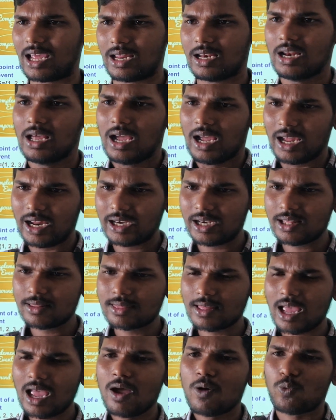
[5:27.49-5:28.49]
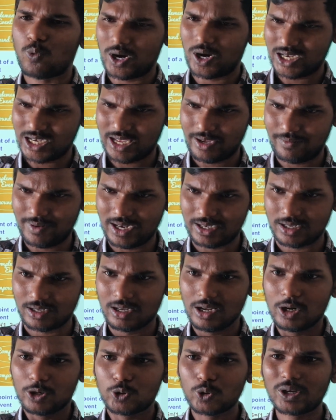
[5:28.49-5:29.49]
tail. Head is a one event.
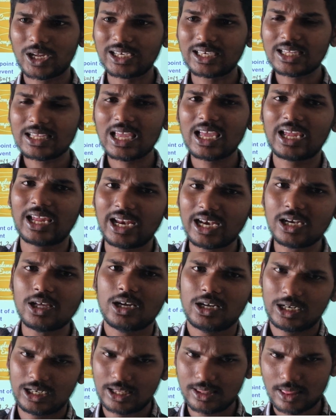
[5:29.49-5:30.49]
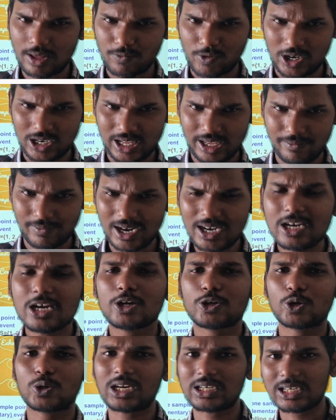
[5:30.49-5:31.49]
To getting a head, it is a one event.
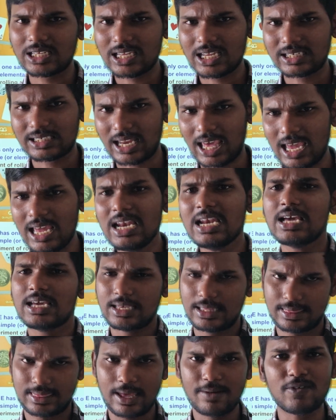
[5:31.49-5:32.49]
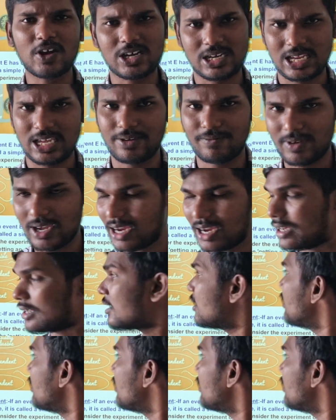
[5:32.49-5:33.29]
To getting a tail, it's a one event.